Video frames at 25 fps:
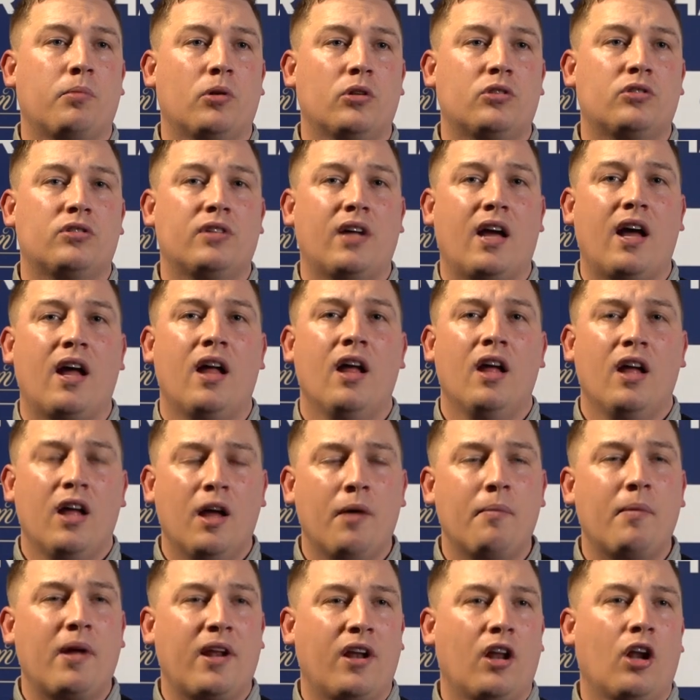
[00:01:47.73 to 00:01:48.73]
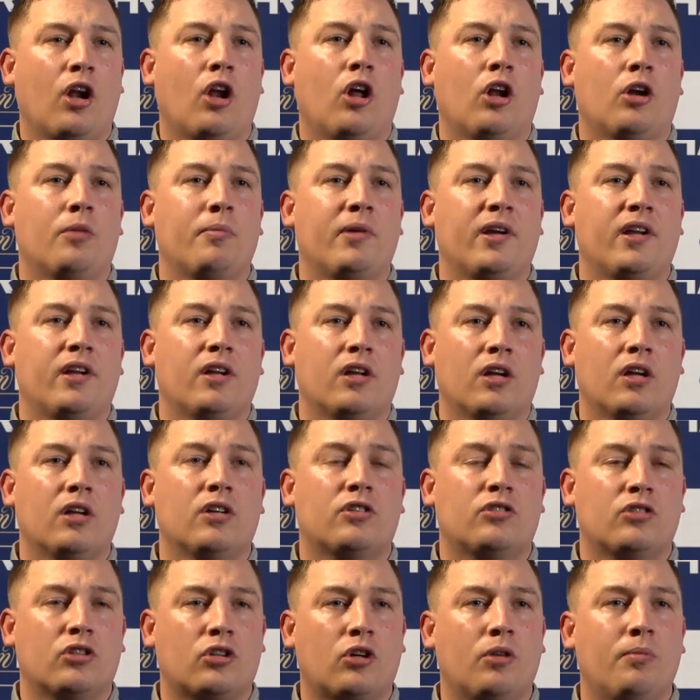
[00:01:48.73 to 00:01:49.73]
But it meant a lot to me
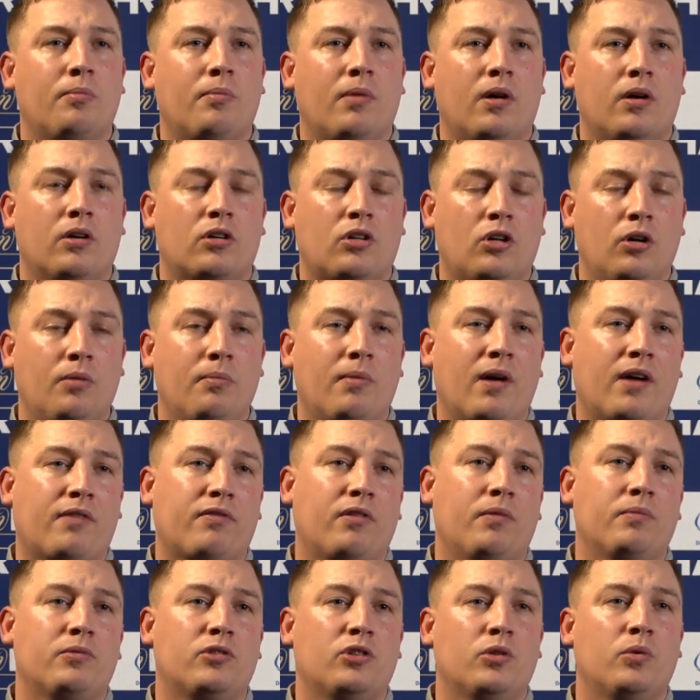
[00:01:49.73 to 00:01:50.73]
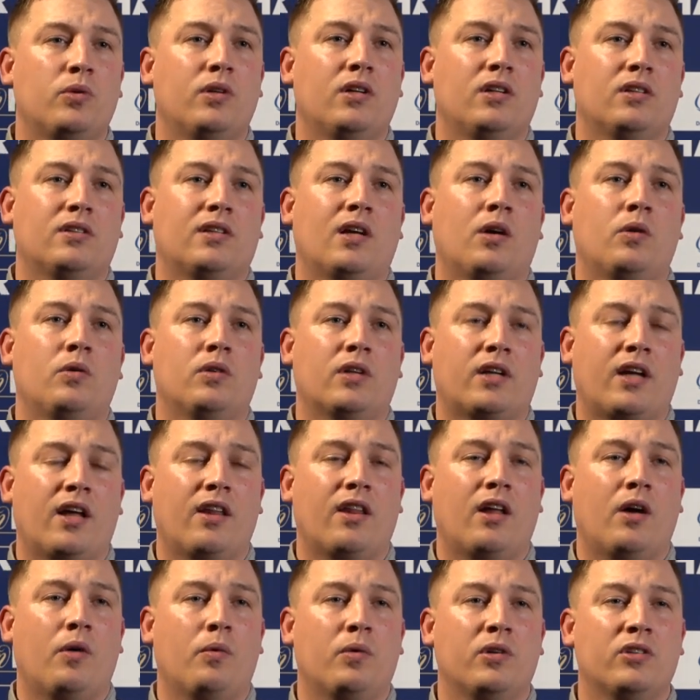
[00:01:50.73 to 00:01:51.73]
to come back from 2-0 down to
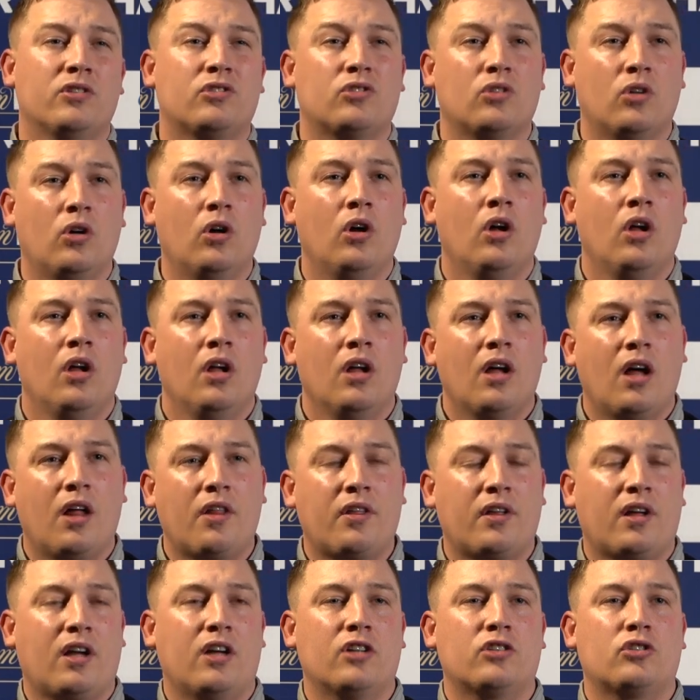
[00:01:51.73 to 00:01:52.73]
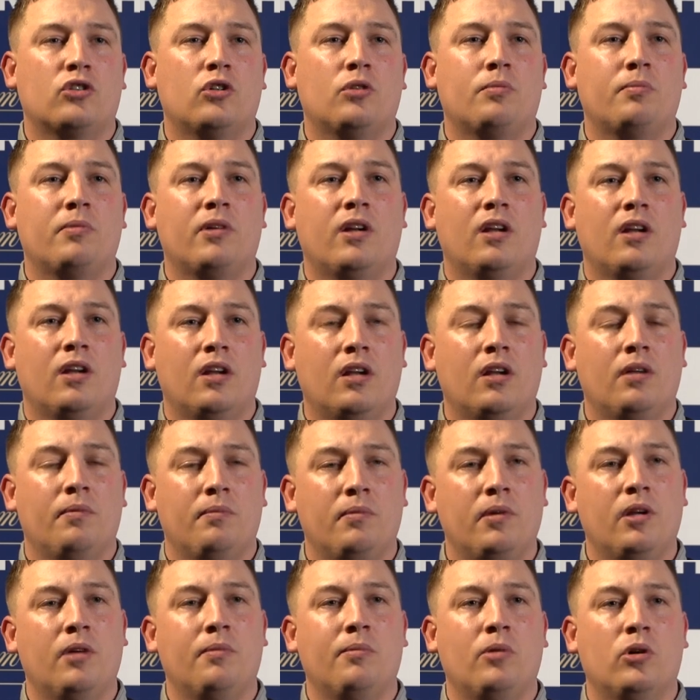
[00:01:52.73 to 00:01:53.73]
get that win. So I think I showed
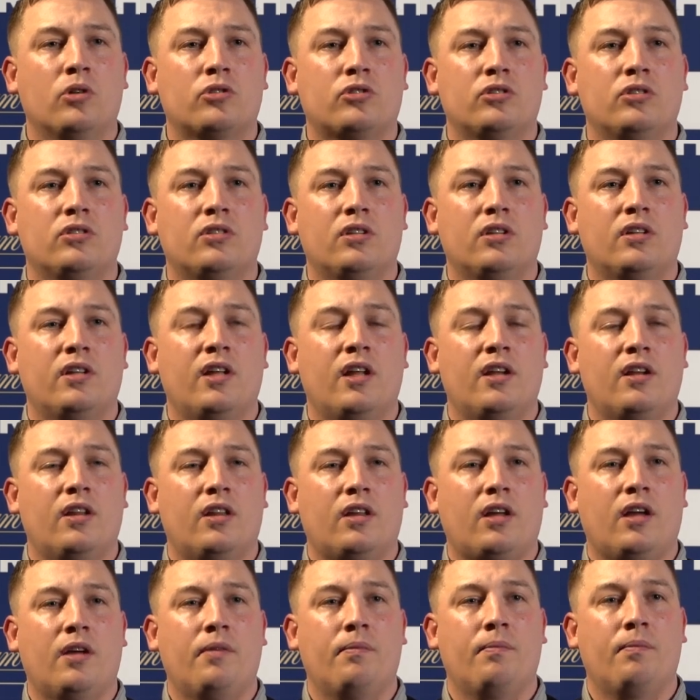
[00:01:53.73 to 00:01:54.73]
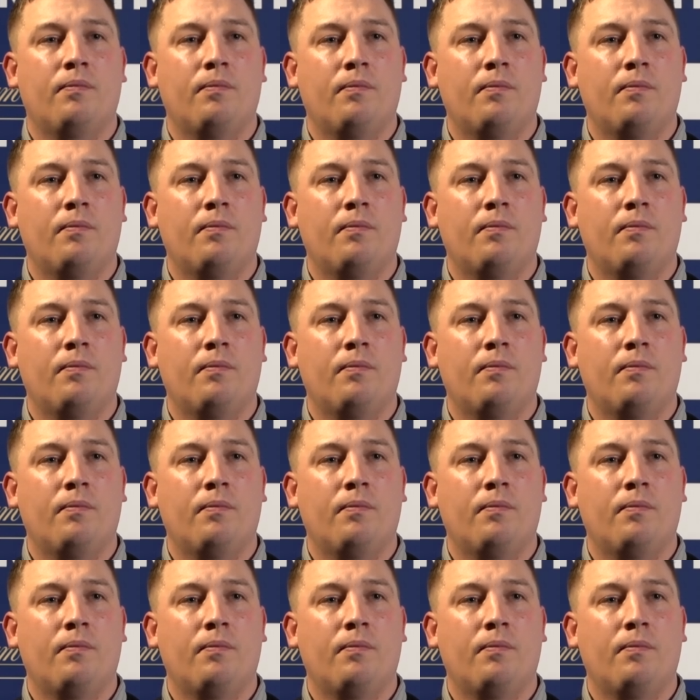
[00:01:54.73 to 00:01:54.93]
me emotions at the end of the game.